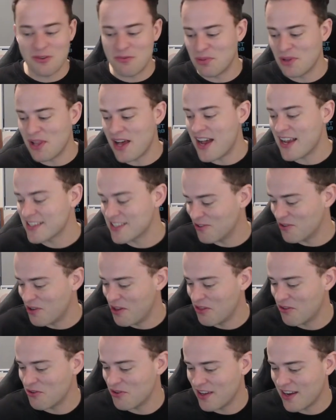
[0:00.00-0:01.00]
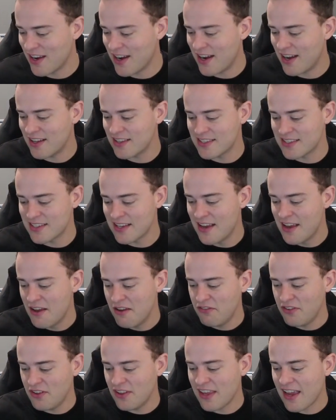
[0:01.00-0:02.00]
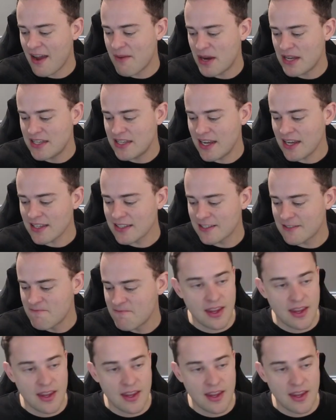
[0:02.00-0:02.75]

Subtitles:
blast looking through the cards, filling out my decks.